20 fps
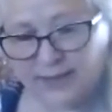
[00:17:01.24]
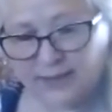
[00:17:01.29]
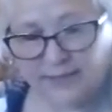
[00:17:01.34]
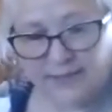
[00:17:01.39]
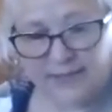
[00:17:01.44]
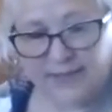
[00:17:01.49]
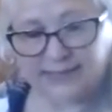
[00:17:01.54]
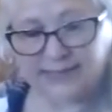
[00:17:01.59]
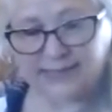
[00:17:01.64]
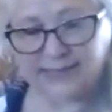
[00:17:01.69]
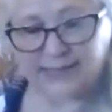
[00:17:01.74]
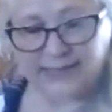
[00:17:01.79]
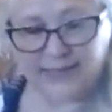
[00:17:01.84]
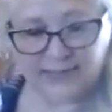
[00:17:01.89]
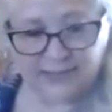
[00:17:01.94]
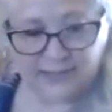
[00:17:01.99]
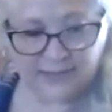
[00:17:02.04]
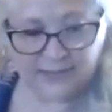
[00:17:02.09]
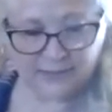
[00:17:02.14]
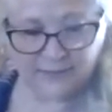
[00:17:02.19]
This is
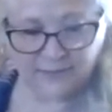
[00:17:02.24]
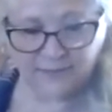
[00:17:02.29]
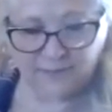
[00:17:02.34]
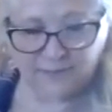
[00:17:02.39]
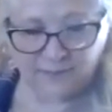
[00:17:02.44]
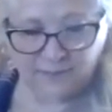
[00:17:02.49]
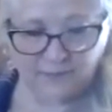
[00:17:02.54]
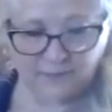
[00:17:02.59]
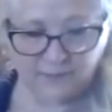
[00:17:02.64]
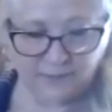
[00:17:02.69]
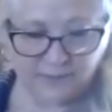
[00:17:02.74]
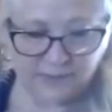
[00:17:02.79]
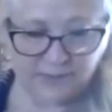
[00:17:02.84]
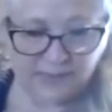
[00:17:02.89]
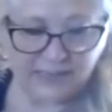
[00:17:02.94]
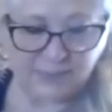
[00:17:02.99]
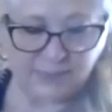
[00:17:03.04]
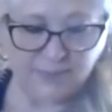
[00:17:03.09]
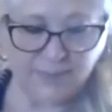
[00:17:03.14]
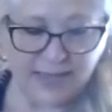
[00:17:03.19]
the
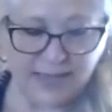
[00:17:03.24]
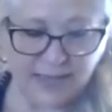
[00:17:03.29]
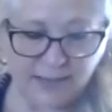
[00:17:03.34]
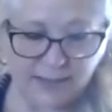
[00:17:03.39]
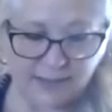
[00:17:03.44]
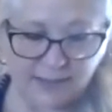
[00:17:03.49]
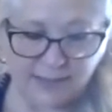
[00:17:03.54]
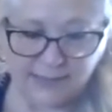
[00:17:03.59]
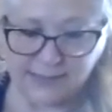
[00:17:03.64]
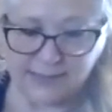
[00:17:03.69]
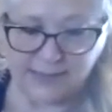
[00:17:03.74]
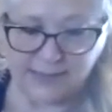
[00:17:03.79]
smells